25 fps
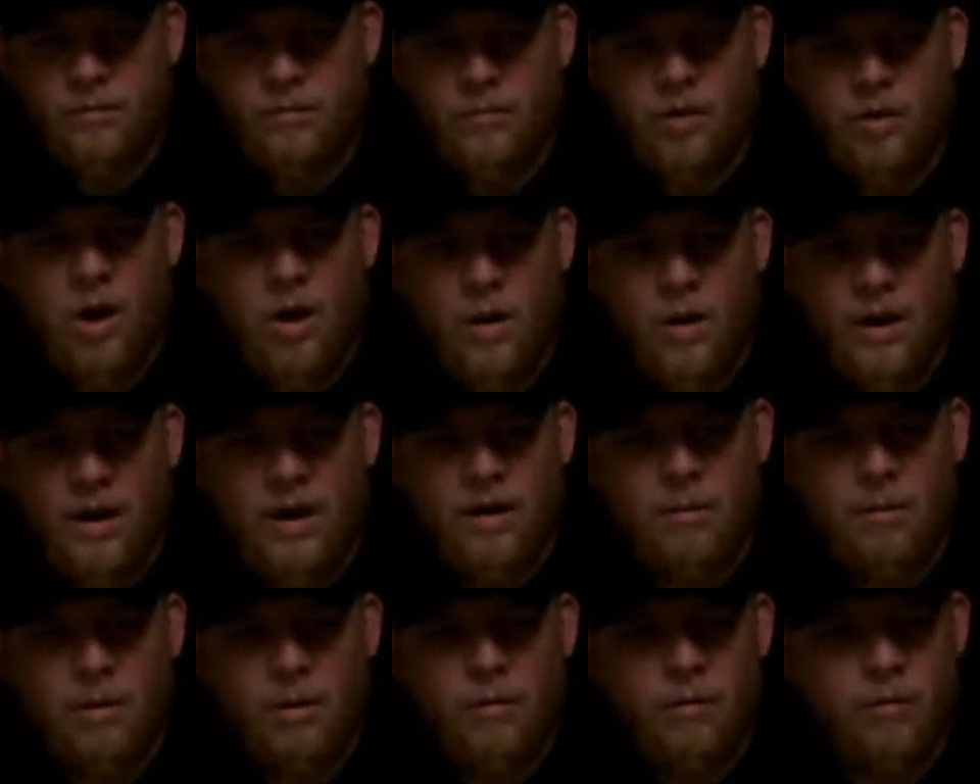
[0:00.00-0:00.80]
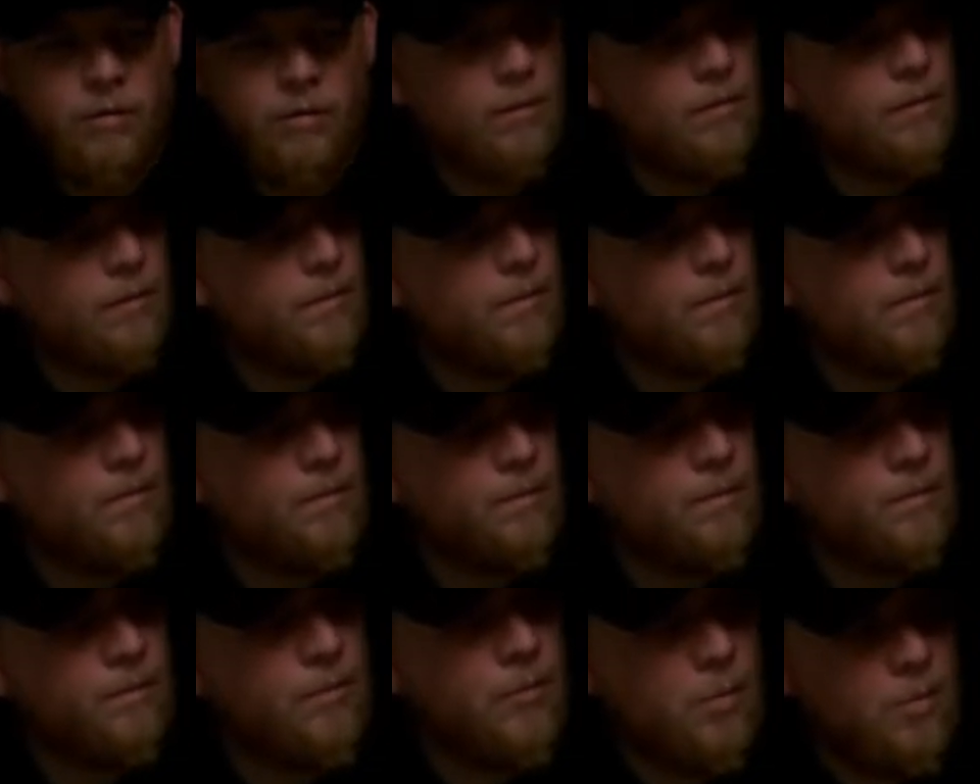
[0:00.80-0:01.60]
No, he could move.
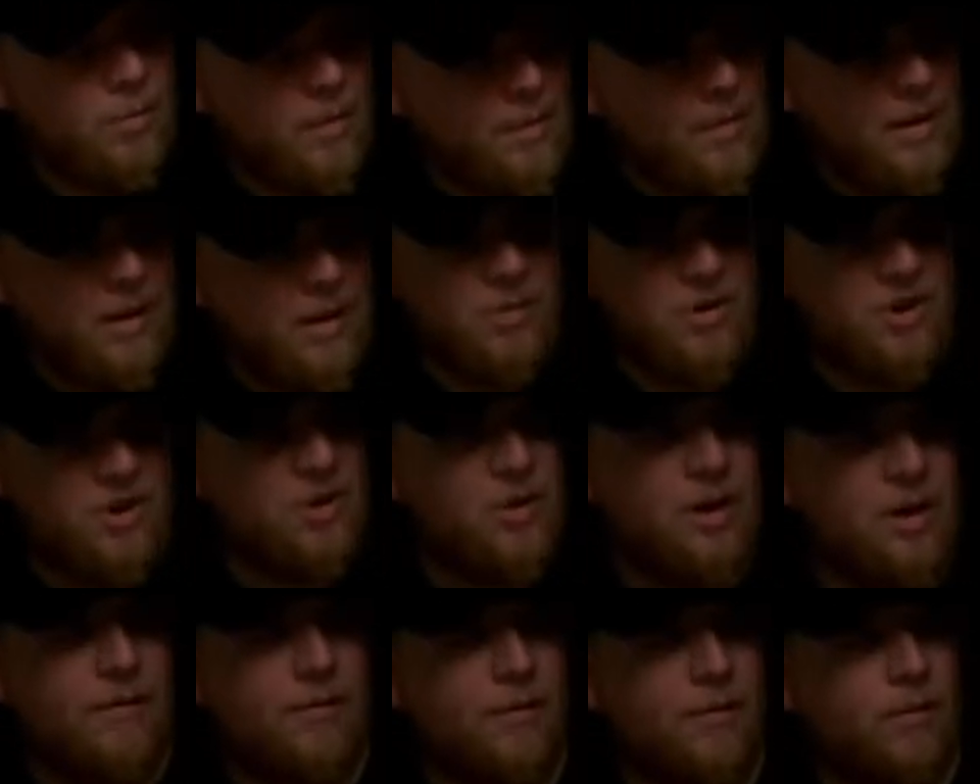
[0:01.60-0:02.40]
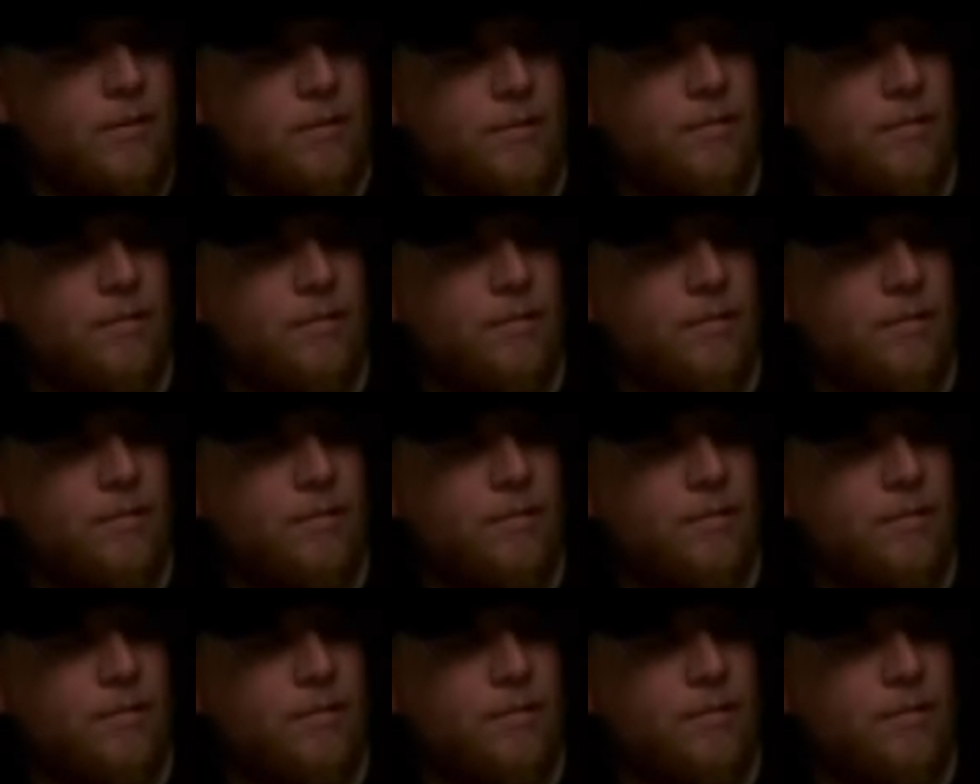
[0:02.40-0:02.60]
Maybe it was two different